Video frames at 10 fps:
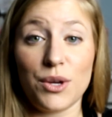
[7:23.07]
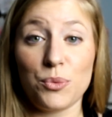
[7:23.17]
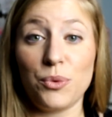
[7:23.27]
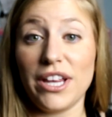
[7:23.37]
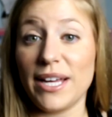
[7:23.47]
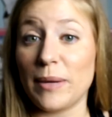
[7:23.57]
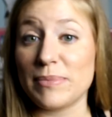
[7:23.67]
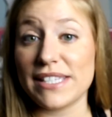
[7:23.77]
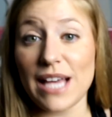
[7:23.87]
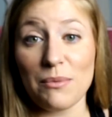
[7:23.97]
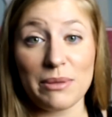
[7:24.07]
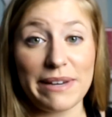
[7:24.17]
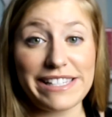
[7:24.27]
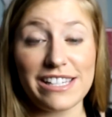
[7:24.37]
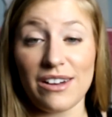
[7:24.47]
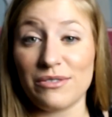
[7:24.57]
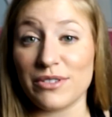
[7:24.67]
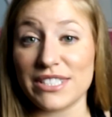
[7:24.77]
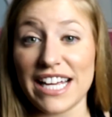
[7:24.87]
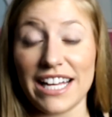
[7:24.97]
really upset with myself
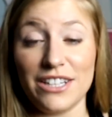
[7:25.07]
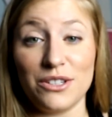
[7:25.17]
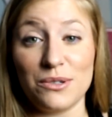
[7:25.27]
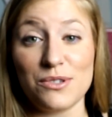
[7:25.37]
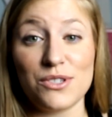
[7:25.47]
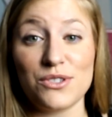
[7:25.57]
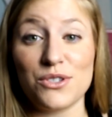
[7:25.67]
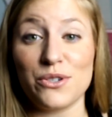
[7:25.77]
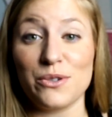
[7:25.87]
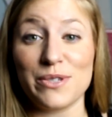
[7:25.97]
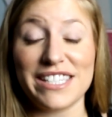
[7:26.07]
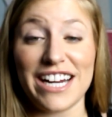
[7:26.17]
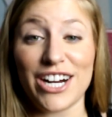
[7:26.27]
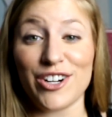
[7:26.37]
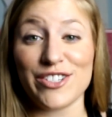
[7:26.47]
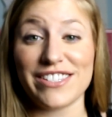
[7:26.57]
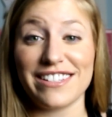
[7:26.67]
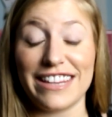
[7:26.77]
for taking those 2 stairs,